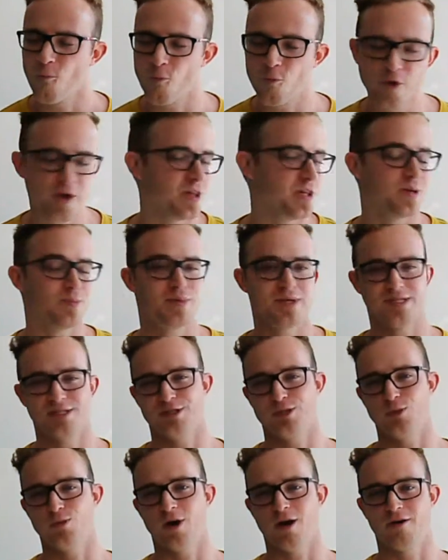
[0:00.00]
really
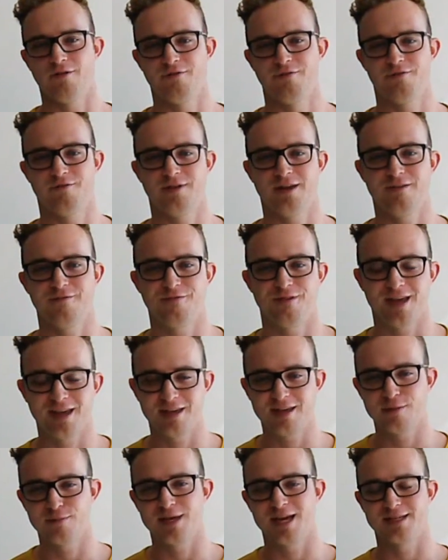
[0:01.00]
piss you off if they
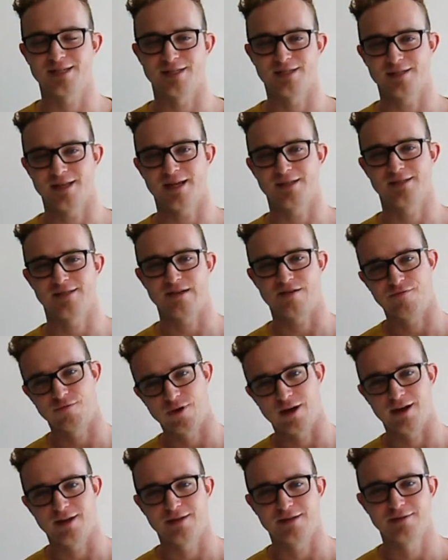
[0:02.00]
keep guessing that stuff
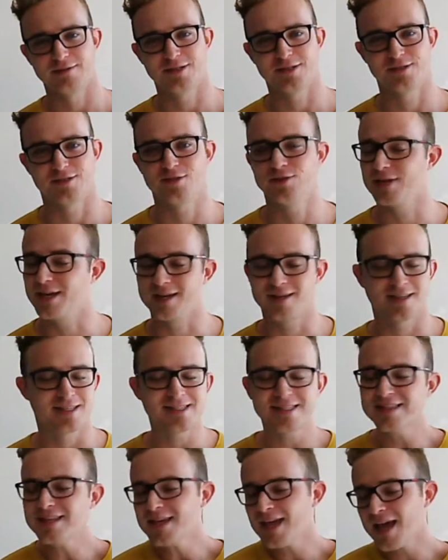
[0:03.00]
right. Because you're like,
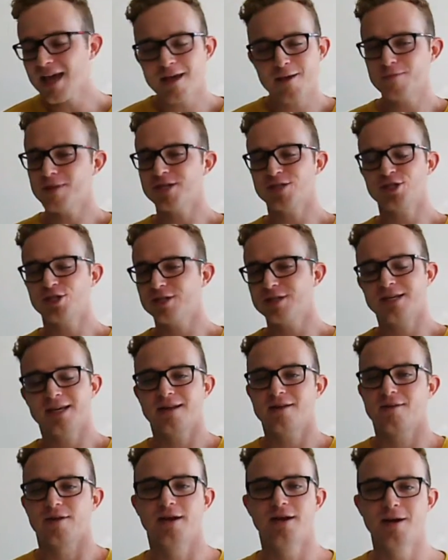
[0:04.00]
it's the game, they shouldn't
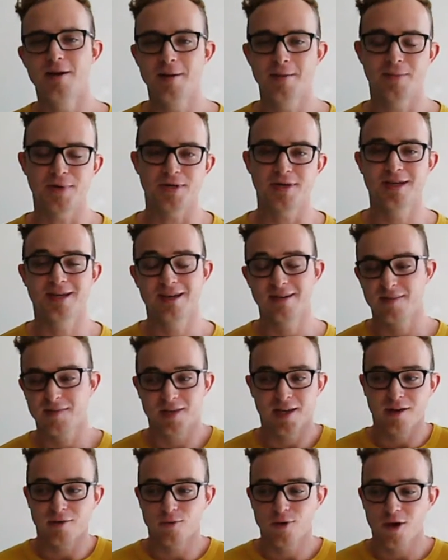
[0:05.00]
get it. But if
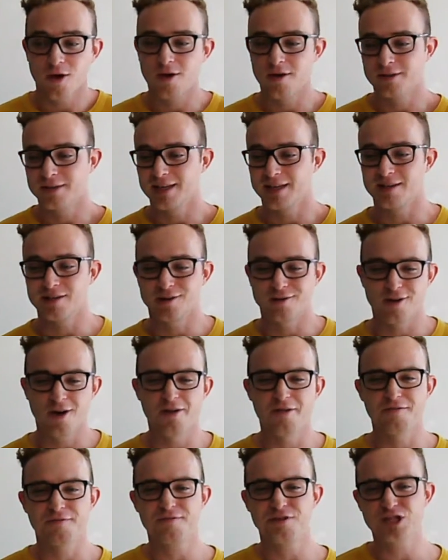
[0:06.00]
they get it wrong, like you're
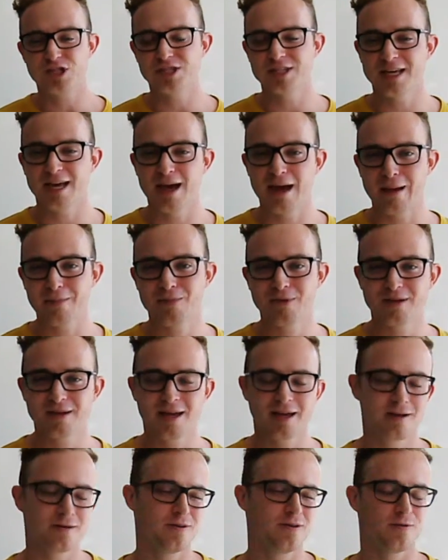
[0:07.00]
artificially happy,
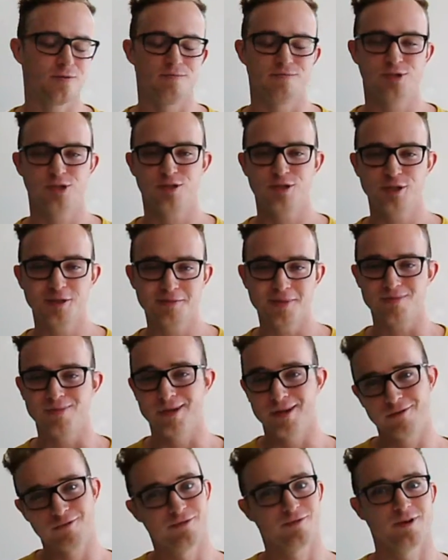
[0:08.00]
I don't know. You should be
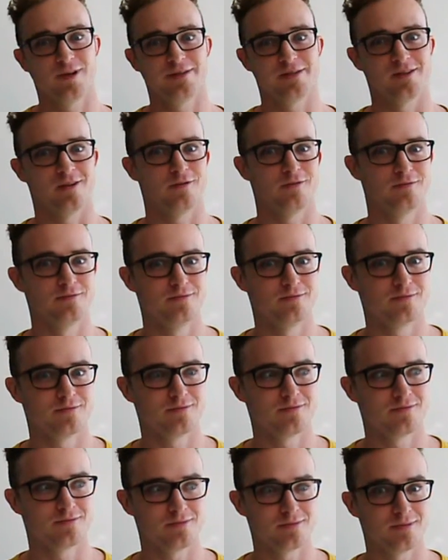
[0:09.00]
playing with friends though.
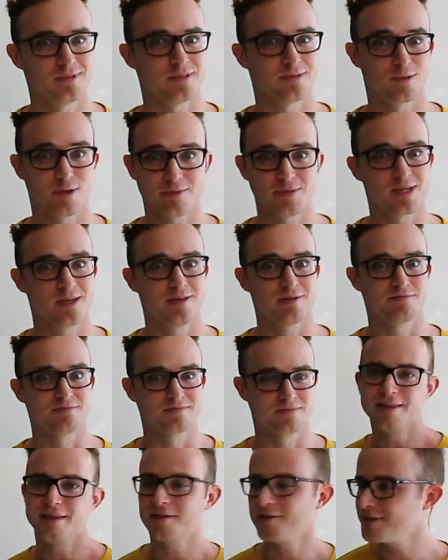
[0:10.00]
That's what I'm saying.
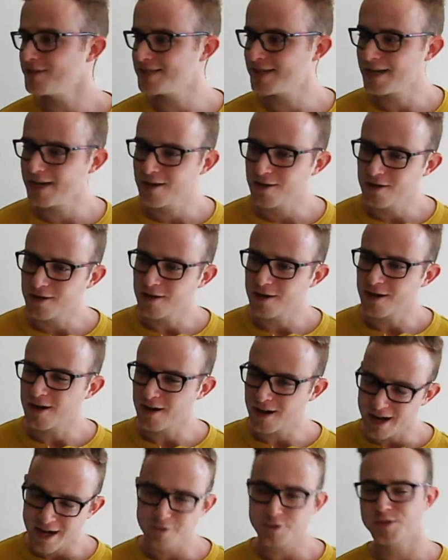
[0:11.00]
There is a
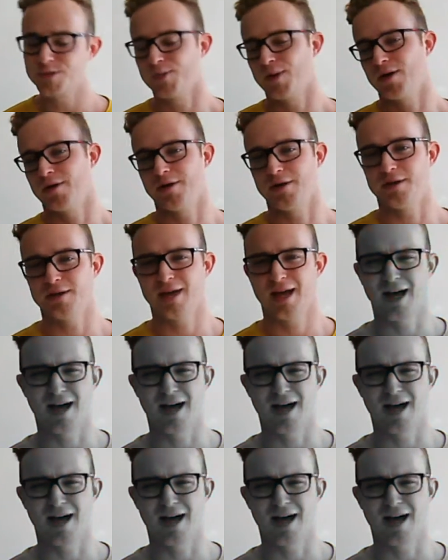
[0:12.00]
house party